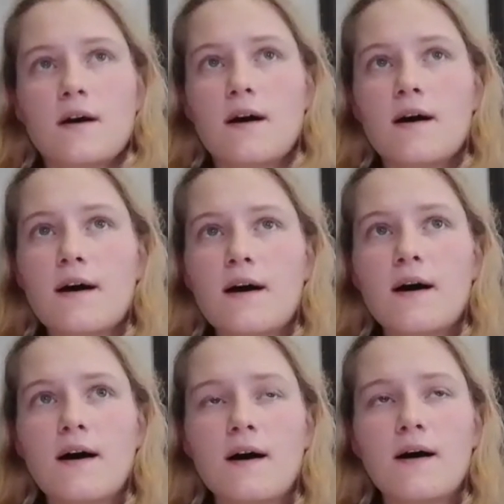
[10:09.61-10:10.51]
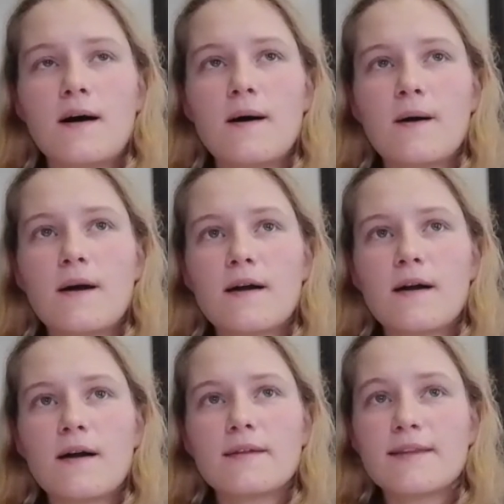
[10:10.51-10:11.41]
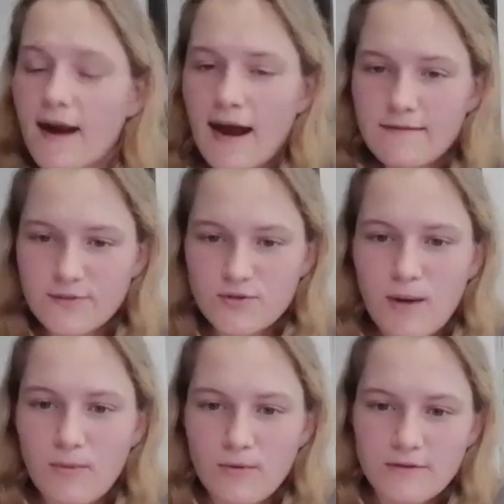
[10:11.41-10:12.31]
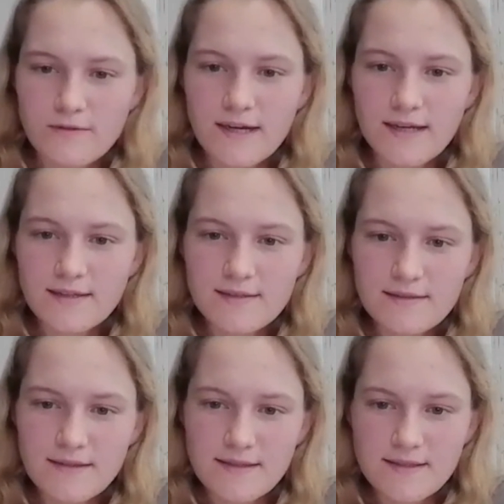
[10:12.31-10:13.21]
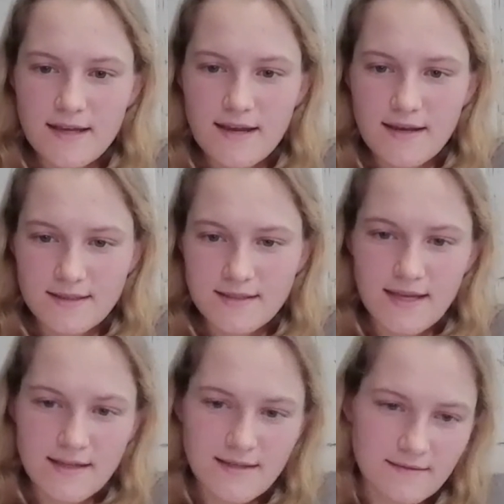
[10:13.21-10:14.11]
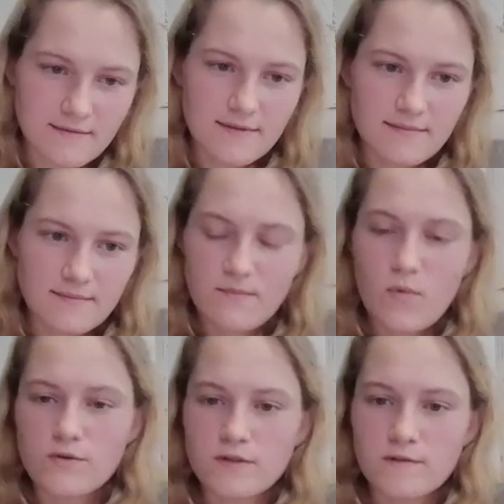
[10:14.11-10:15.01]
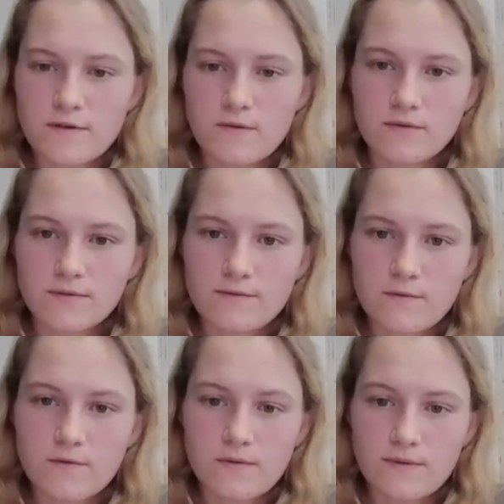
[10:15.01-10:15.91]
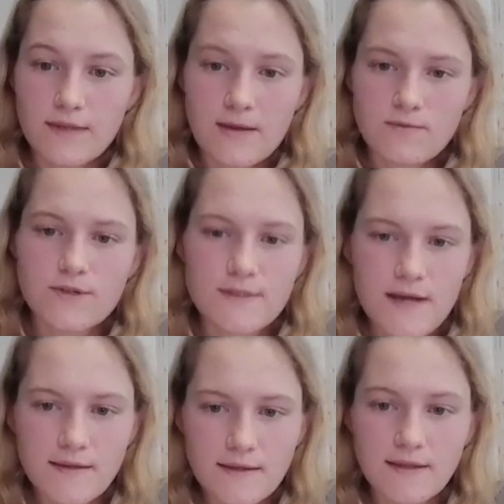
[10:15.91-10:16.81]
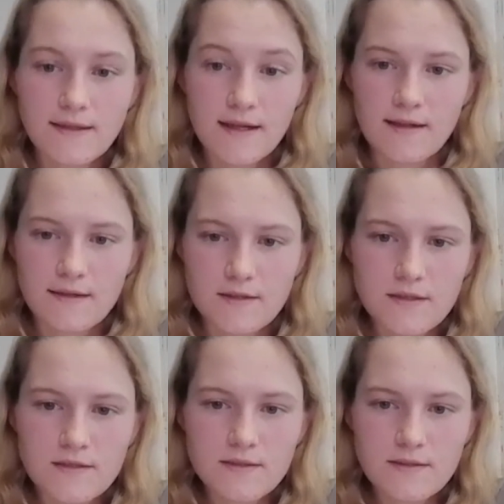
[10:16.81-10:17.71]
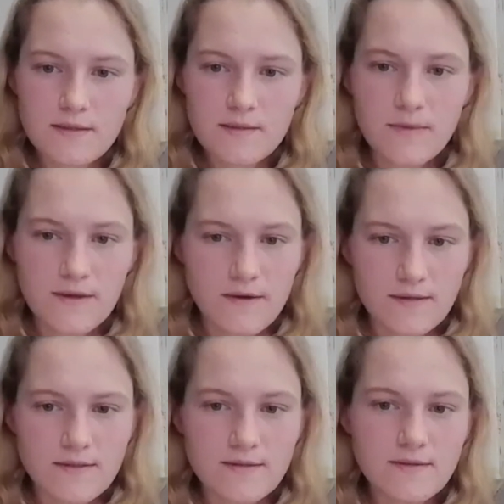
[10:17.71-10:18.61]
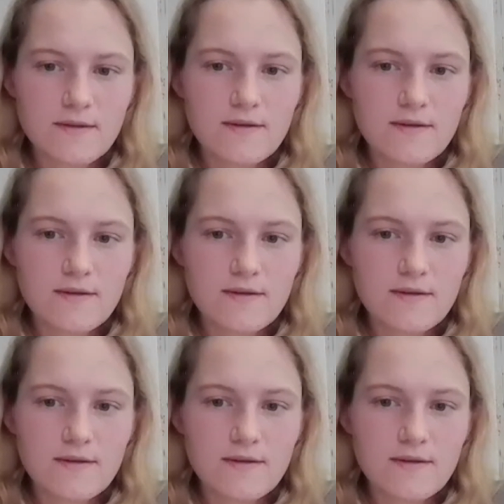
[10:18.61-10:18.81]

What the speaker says: uh, they're having trouble with that, let's say, and it's getting even more difficult for languages other than English because,